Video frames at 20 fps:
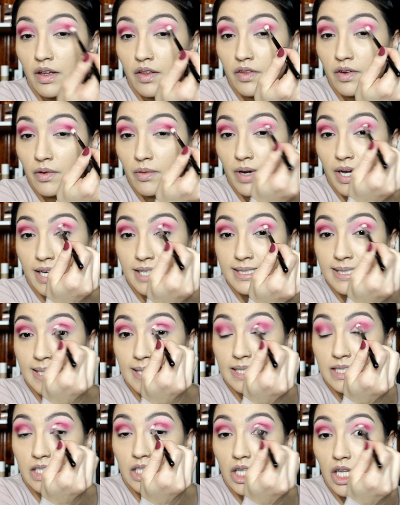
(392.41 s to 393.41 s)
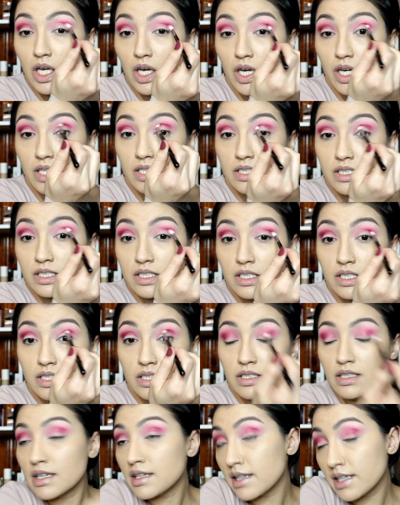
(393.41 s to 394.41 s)
Otherwise it gets lost
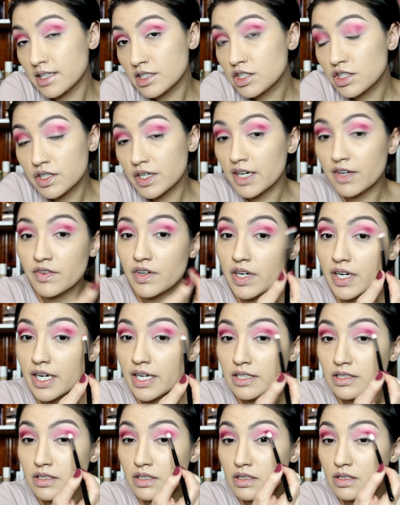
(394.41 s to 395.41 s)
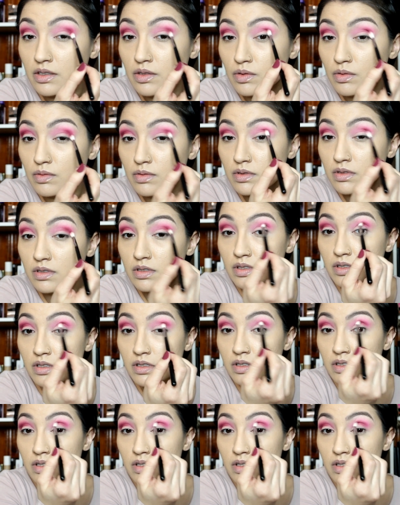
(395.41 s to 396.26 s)
unless you have your eyes closed.